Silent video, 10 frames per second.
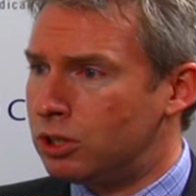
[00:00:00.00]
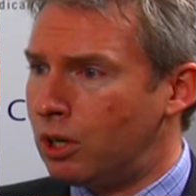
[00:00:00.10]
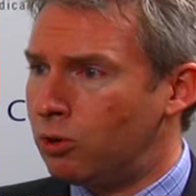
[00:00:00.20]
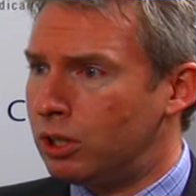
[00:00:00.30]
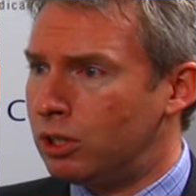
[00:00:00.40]

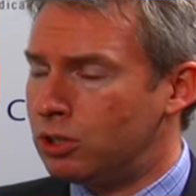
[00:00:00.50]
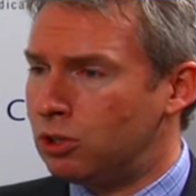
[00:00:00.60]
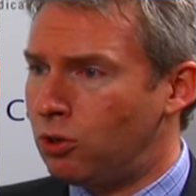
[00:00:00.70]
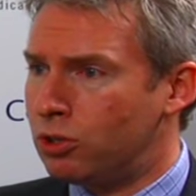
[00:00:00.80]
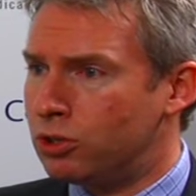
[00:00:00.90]
stay on it
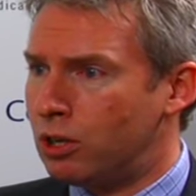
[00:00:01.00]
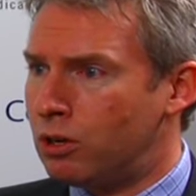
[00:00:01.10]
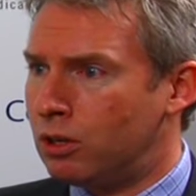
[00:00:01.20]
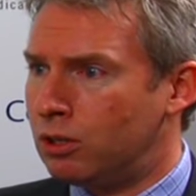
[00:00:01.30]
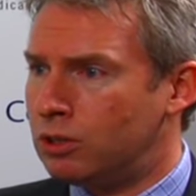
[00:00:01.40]
as long as
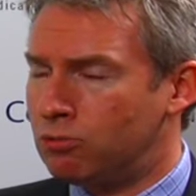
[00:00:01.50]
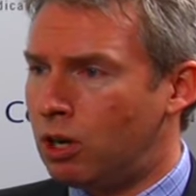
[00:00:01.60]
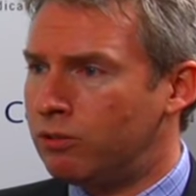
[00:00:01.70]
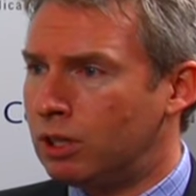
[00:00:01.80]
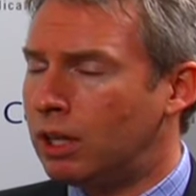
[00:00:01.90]
they're
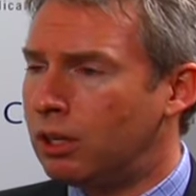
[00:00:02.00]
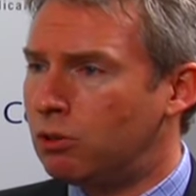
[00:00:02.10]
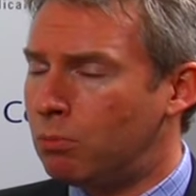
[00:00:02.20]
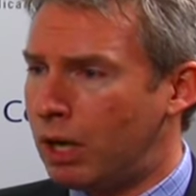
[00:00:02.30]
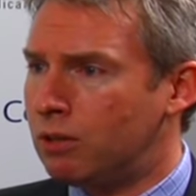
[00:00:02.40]
deriving
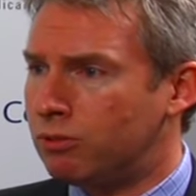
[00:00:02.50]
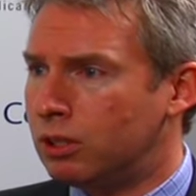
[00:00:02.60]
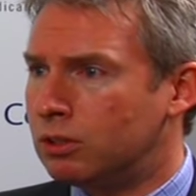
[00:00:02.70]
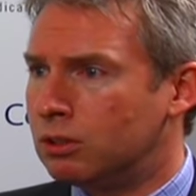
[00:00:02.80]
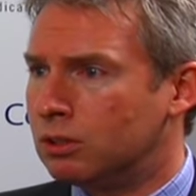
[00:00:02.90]
clinical
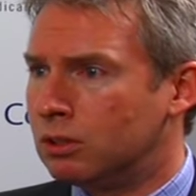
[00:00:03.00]
benefit.